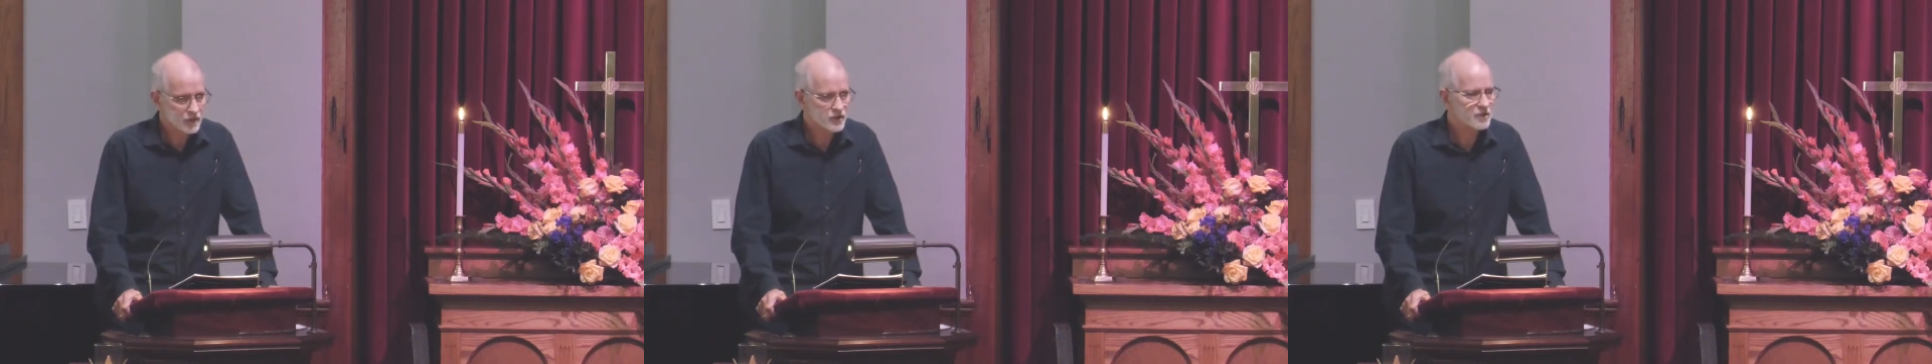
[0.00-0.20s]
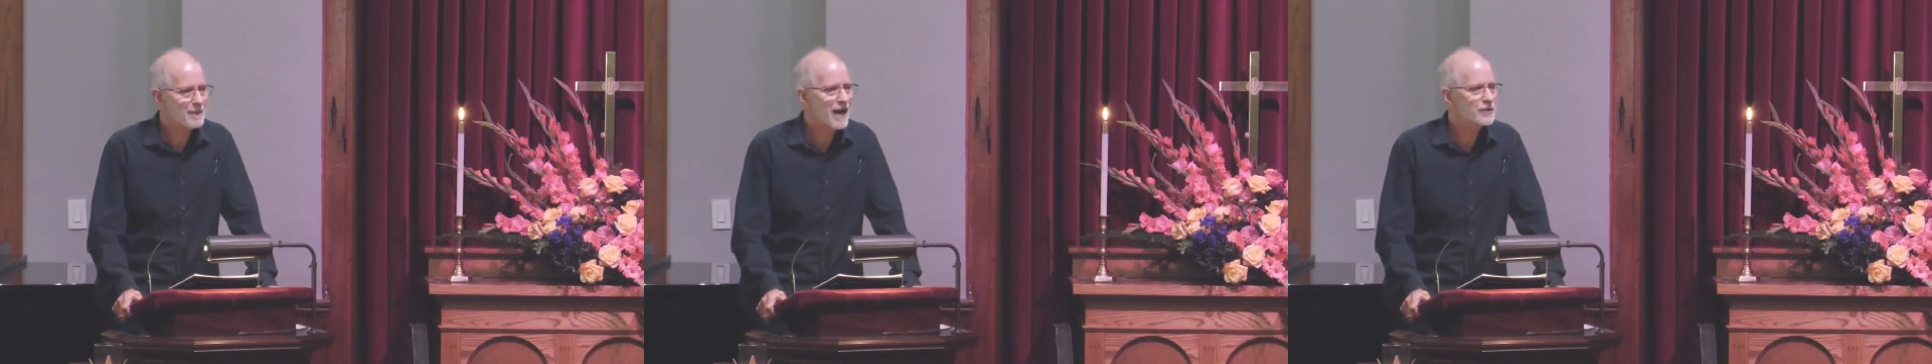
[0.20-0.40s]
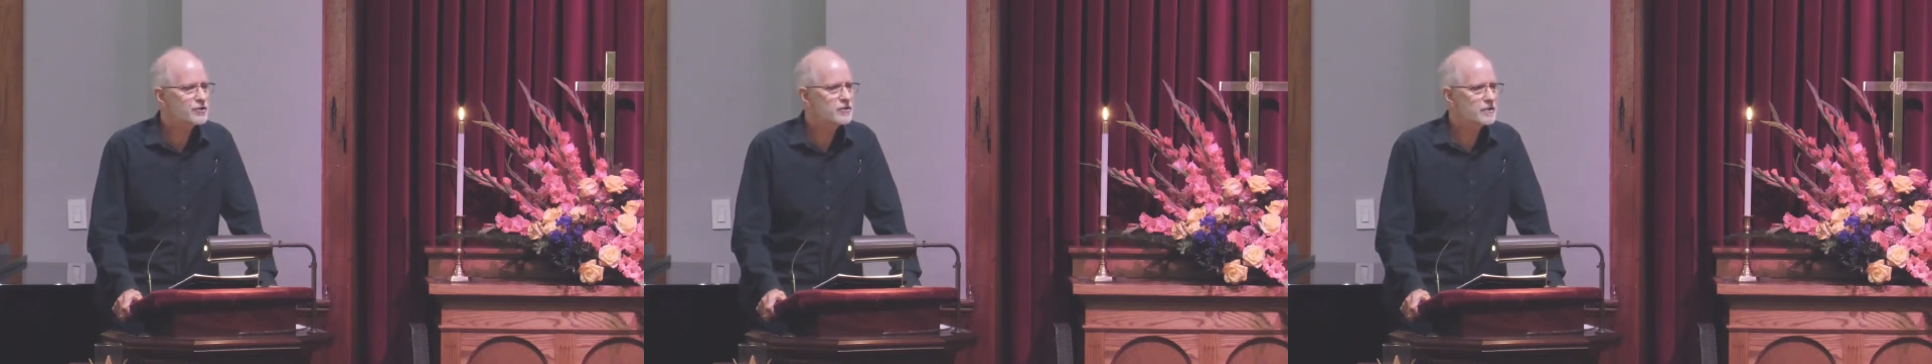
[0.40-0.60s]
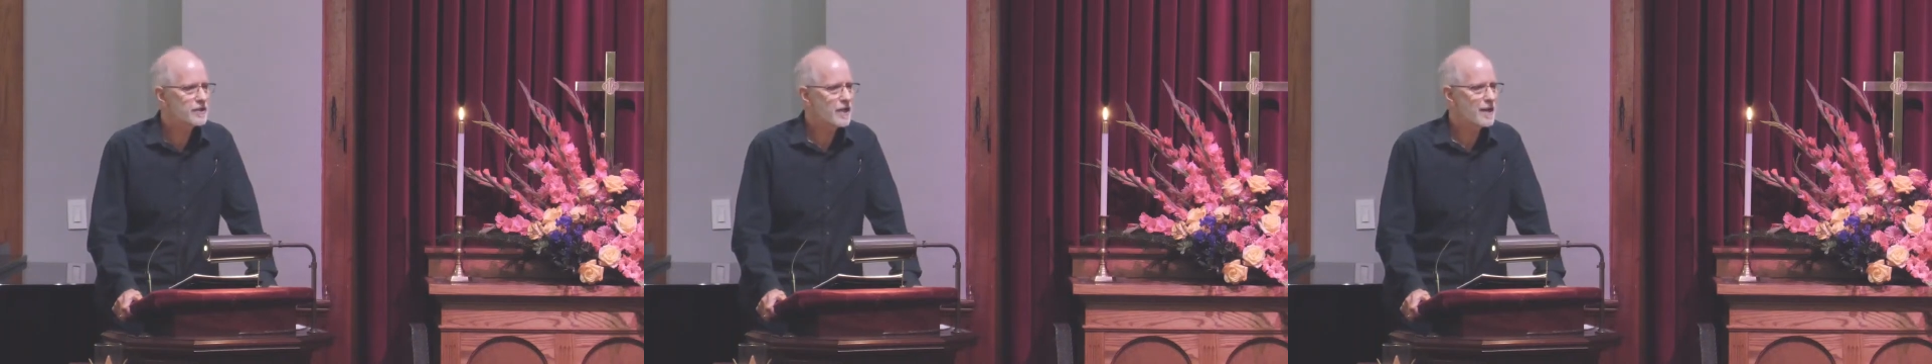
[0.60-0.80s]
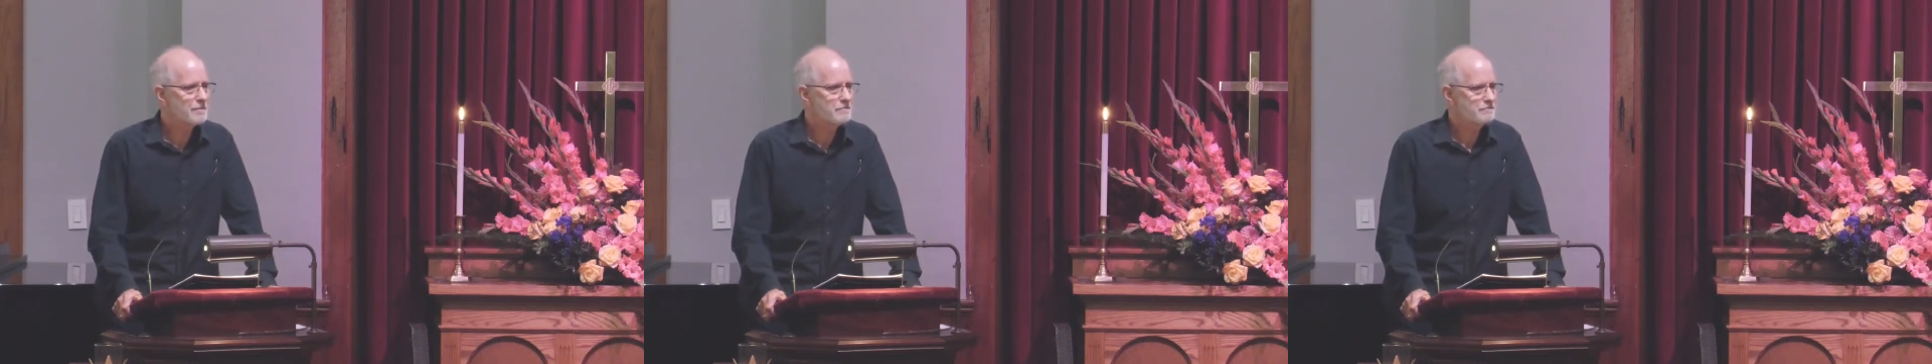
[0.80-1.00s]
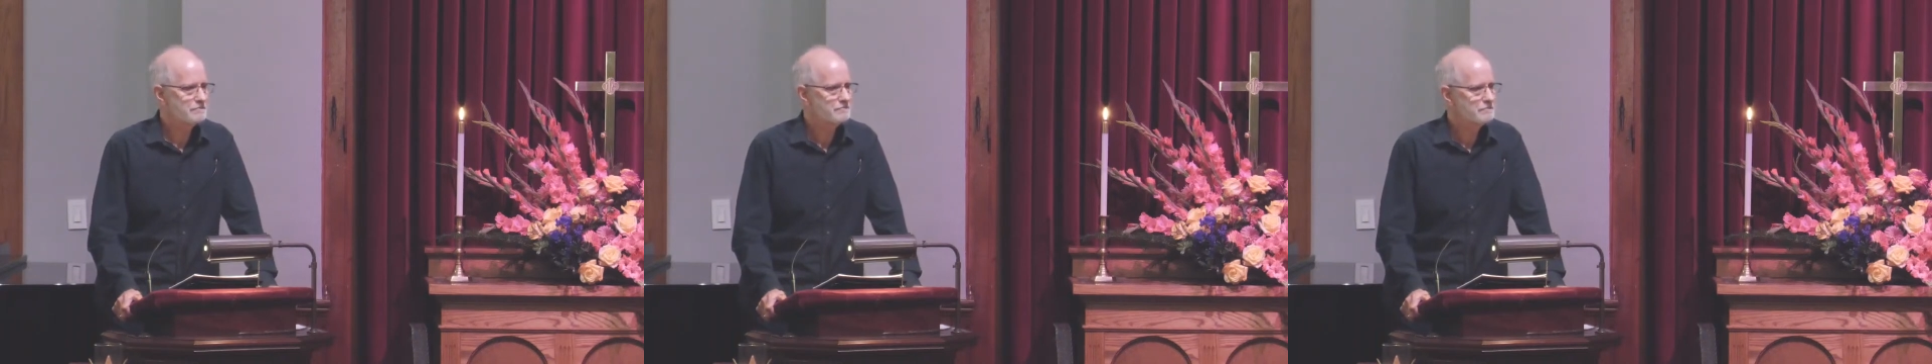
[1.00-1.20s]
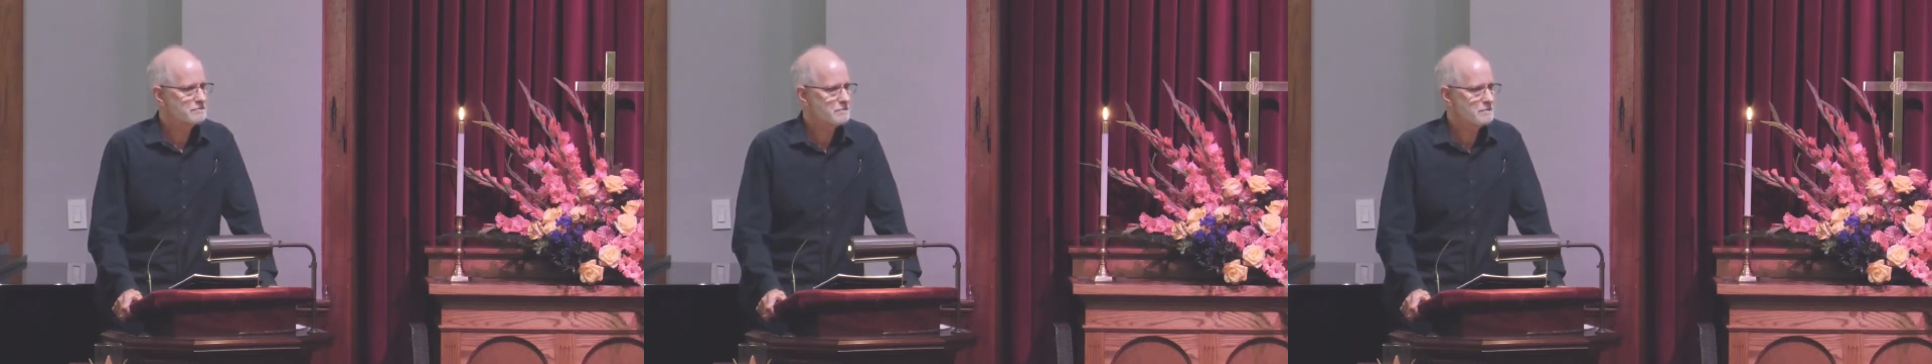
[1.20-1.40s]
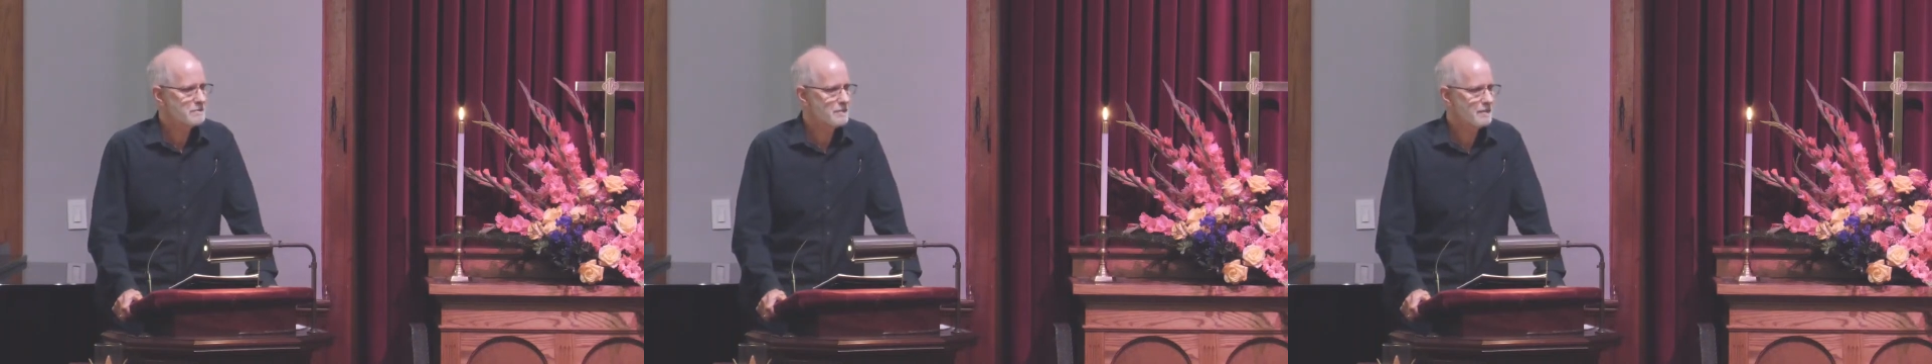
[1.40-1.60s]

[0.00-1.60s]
Jamal stood up,